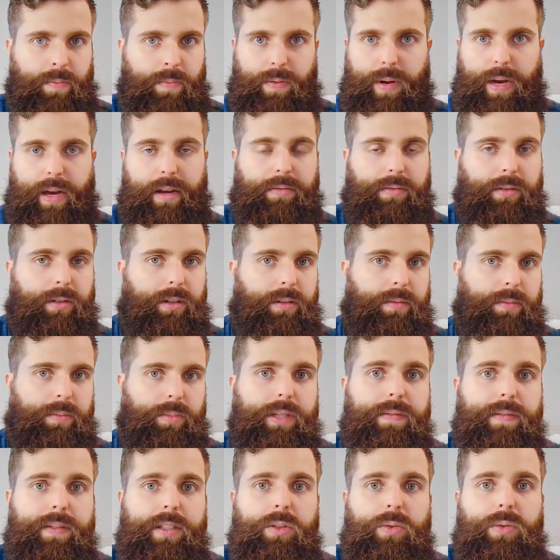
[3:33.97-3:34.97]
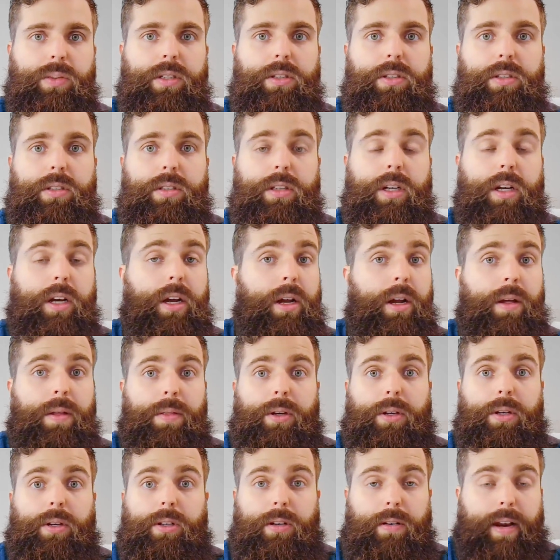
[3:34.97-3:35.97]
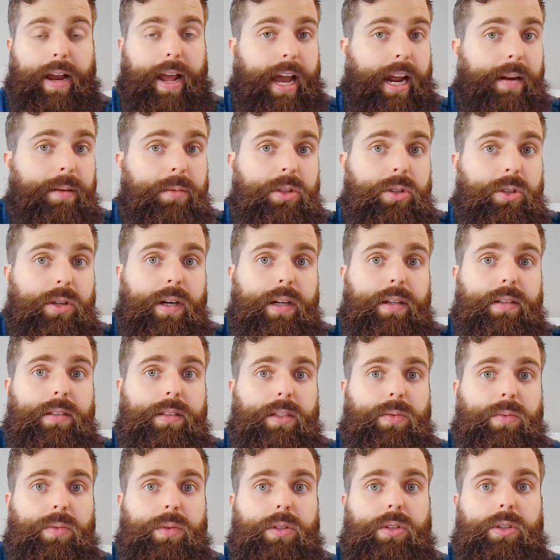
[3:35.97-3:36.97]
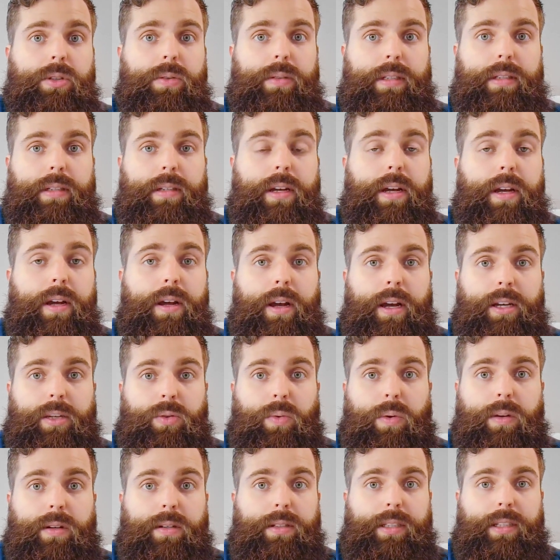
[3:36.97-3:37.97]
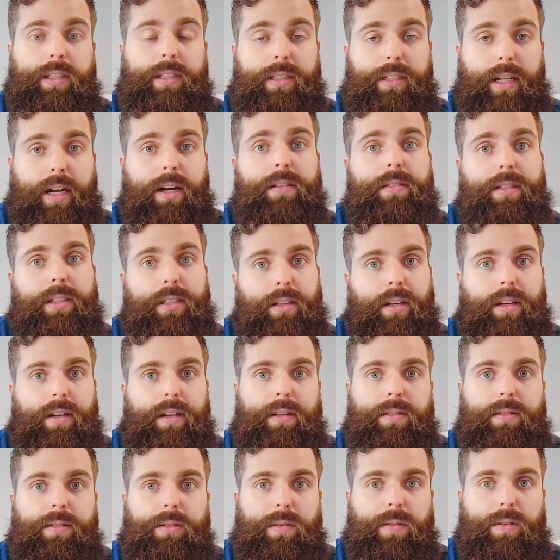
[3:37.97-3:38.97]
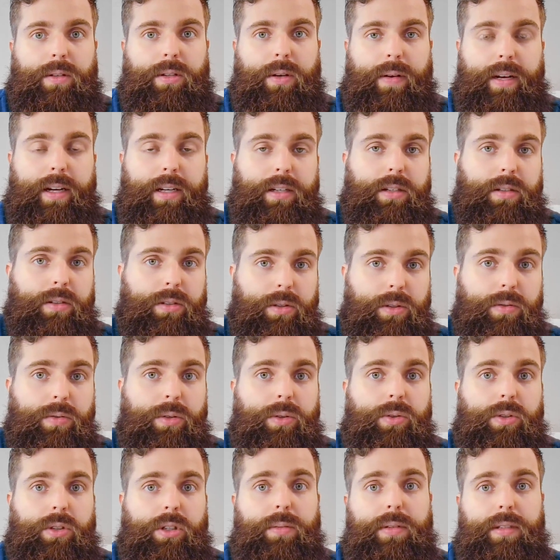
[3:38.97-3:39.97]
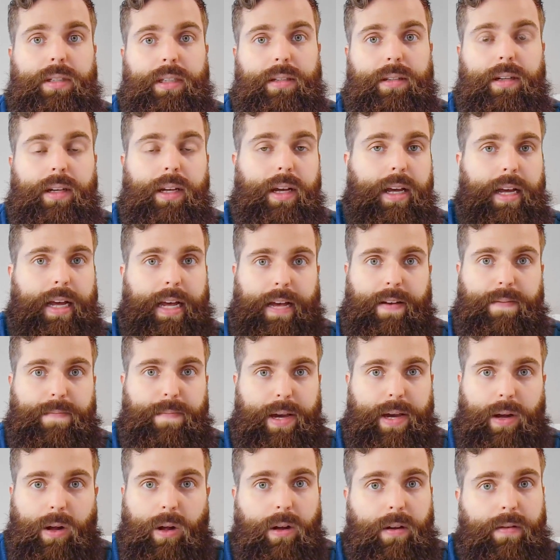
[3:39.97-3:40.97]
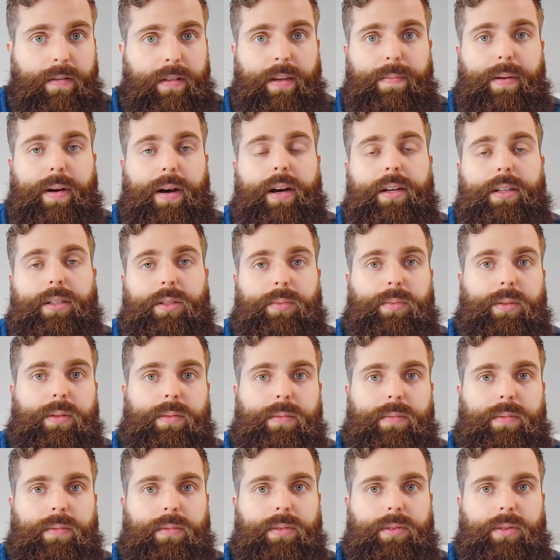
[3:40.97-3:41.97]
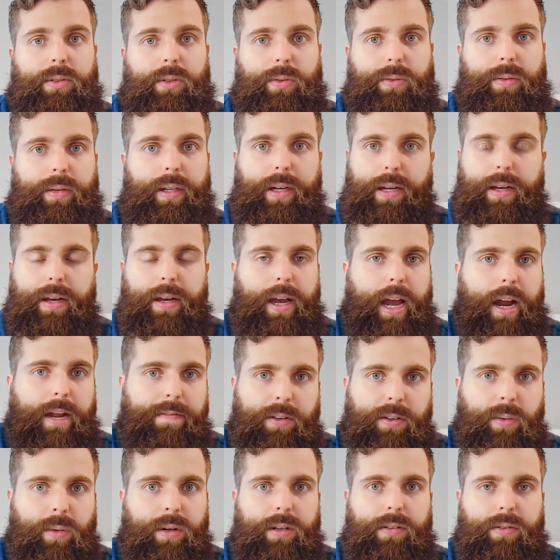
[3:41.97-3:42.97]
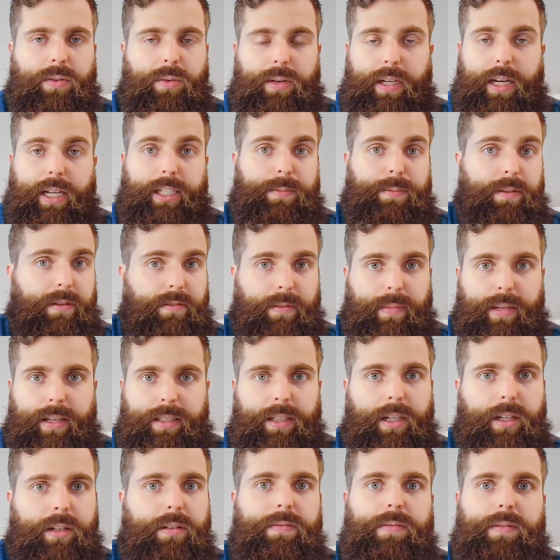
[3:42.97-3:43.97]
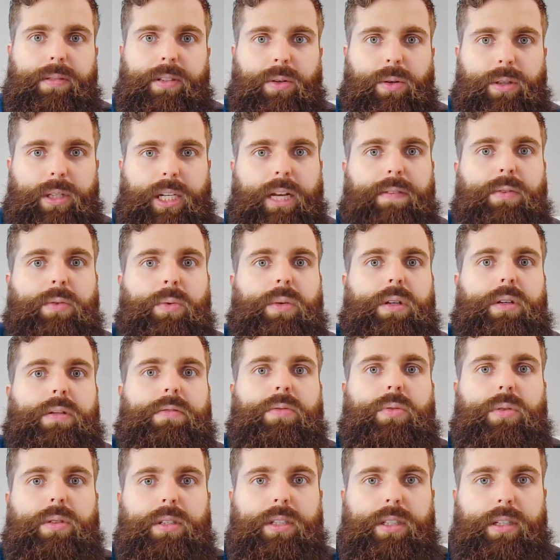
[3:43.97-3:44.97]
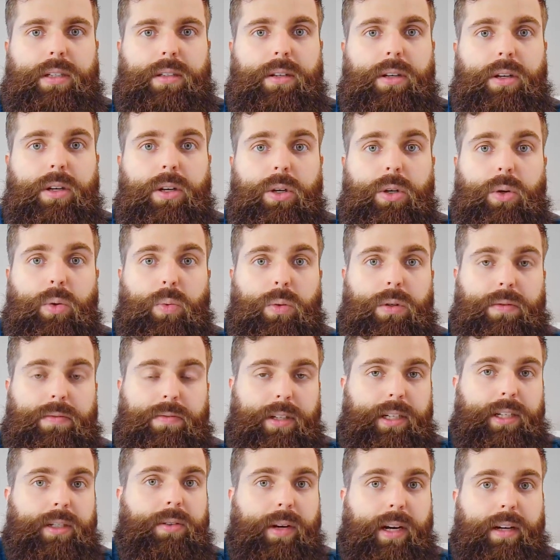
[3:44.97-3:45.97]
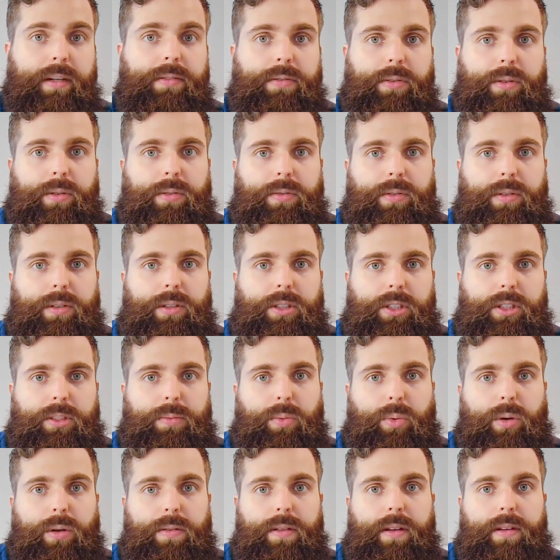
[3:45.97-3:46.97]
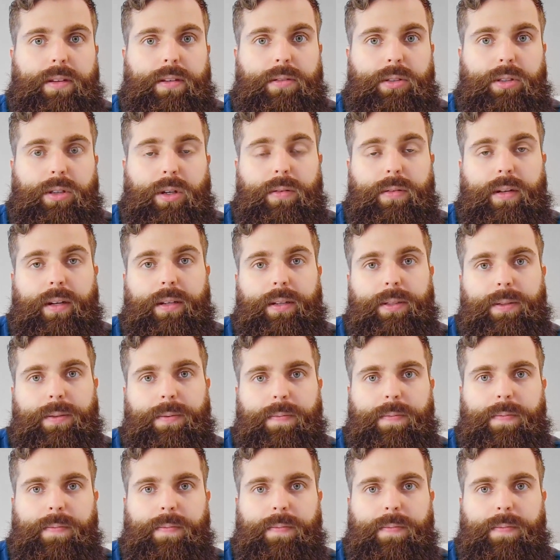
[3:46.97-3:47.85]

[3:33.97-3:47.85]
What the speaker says: pay for previous research, the current animal trials that we're doing, as well as the histology study. So the donations you've contributed have made all of that possible. So everyone, of course, I speak for myself, and of course, everyone at Foregen, we're very grateful for the support that you've shown us.